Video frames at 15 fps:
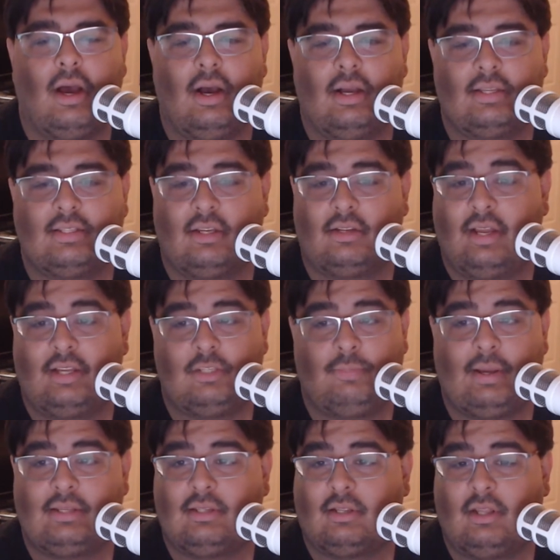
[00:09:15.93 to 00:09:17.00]
Sunday is
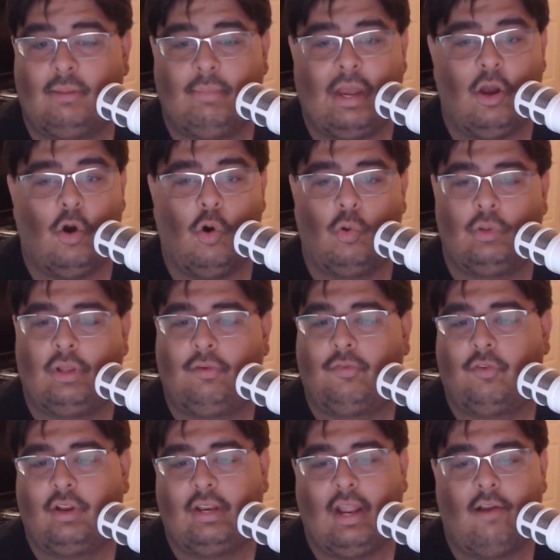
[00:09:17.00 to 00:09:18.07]
basically my only
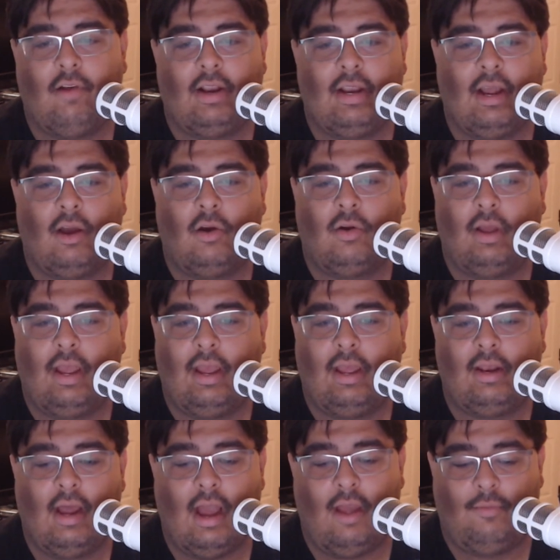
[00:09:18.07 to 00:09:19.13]
free day right now,
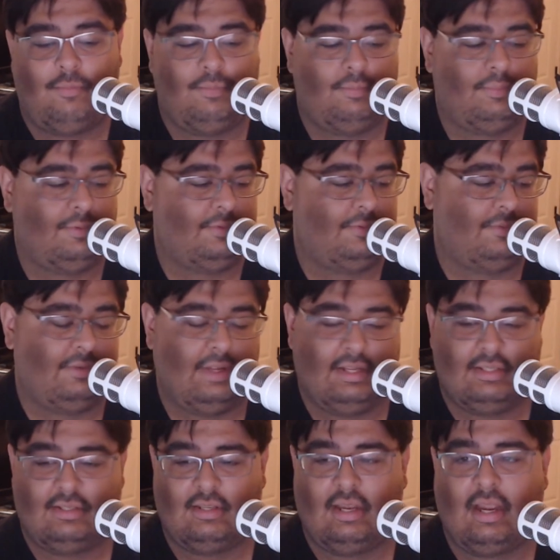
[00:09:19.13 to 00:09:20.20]
and
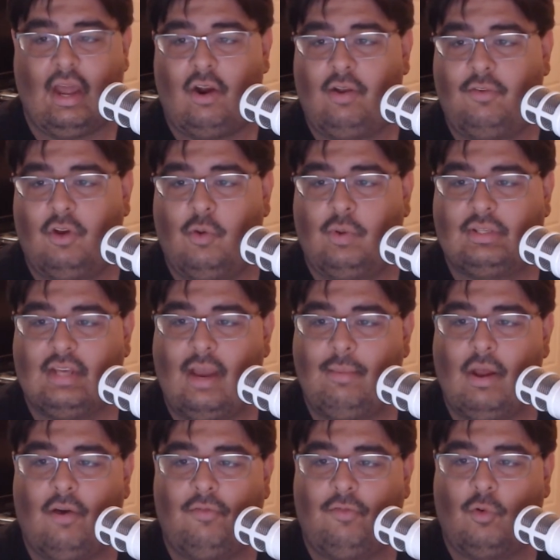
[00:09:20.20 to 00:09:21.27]
it's like I don't even know what time
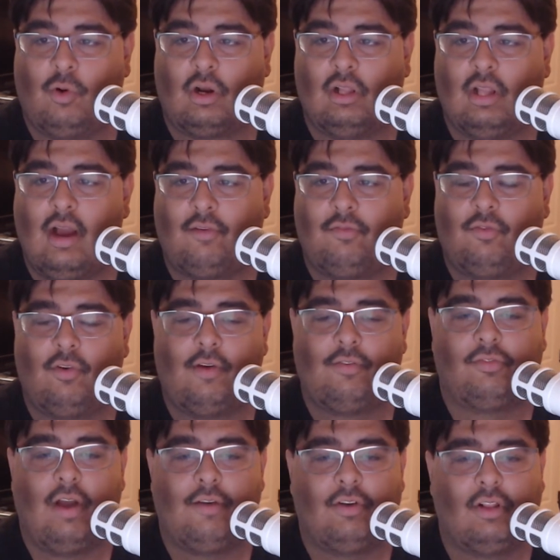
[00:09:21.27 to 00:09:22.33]
now. 4 o'clock,
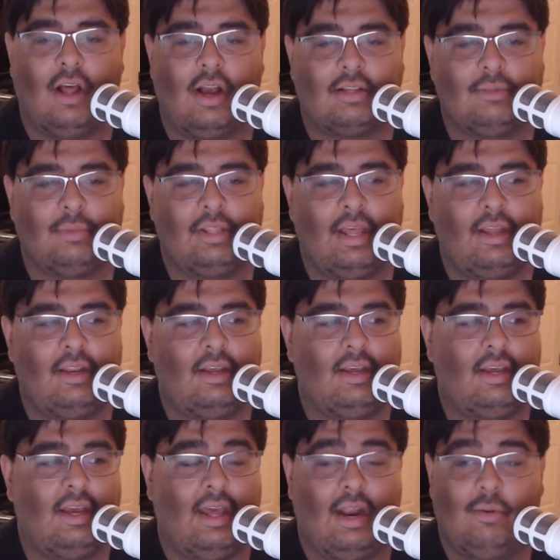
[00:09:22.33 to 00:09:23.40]
5 o'clock, something like that.
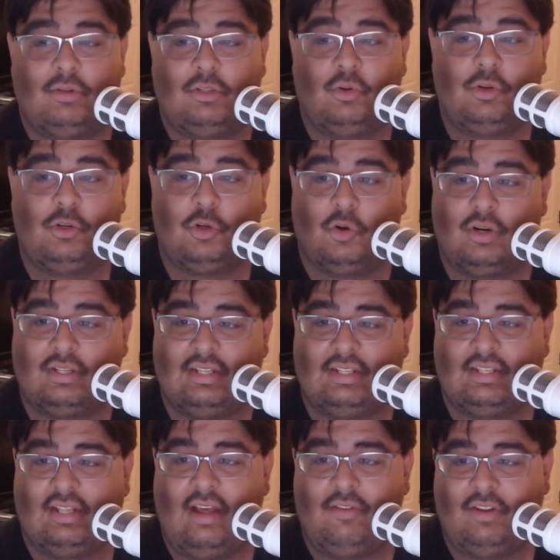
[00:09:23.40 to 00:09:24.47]
And I was doing chores since
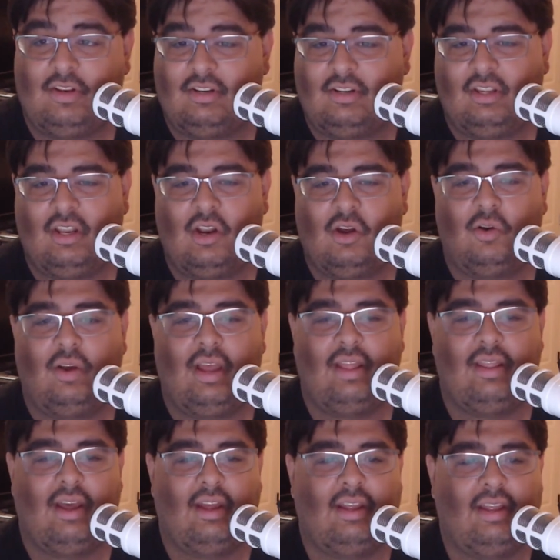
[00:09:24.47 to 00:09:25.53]
11,
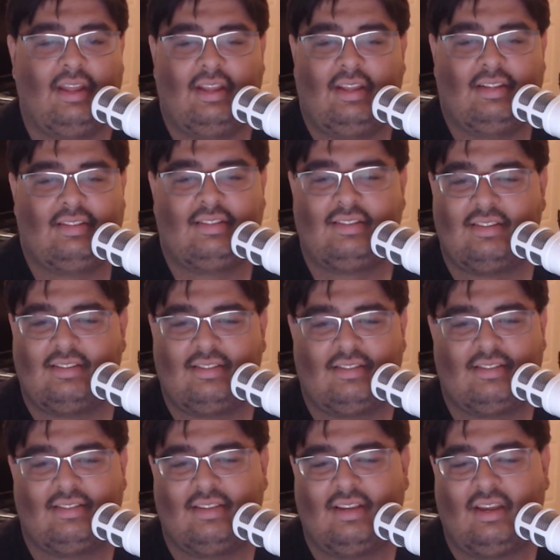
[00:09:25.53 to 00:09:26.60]
and it's
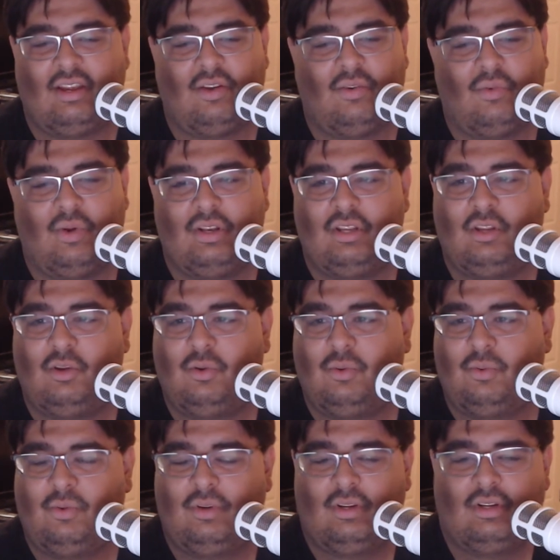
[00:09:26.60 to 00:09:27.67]
just like, when do
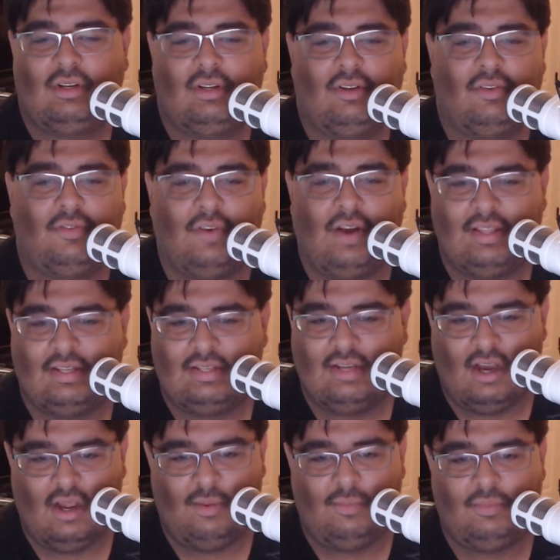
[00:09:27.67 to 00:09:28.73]
you find the
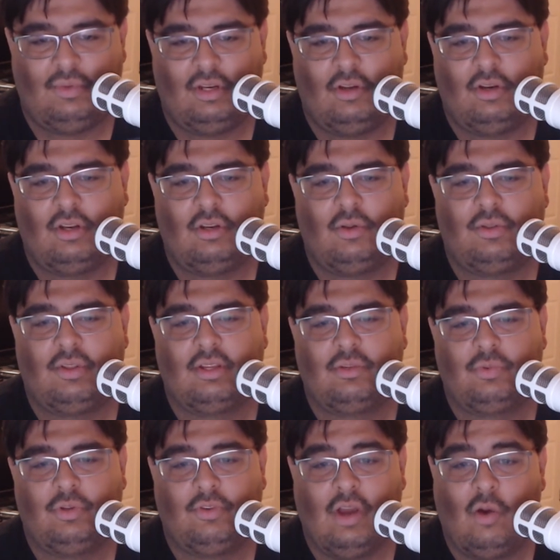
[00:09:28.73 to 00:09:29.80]
time, to do things
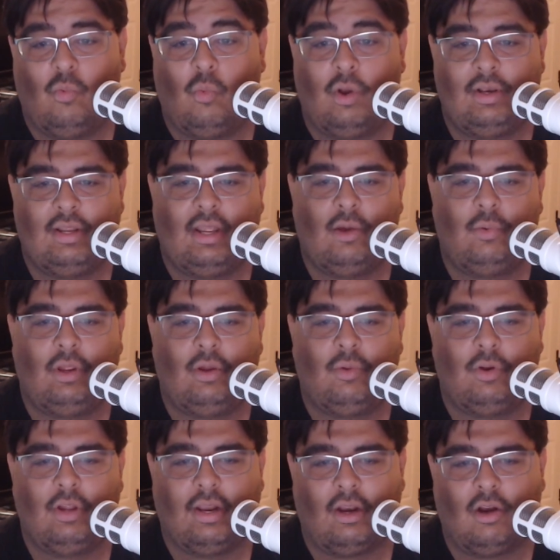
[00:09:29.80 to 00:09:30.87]
when you've got 1 day a week where
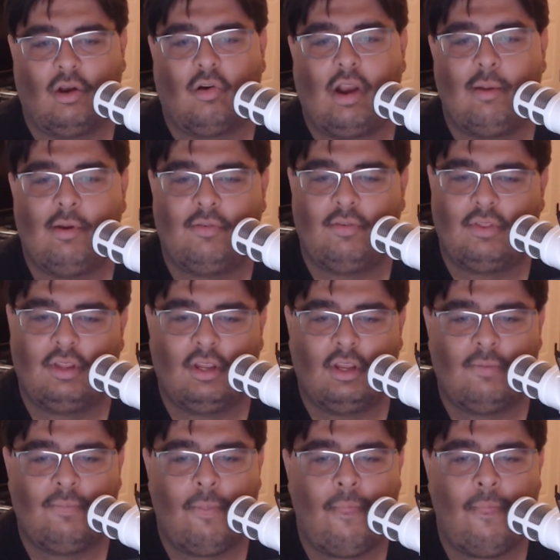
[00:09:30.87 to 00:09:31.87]
you got to cram everything in?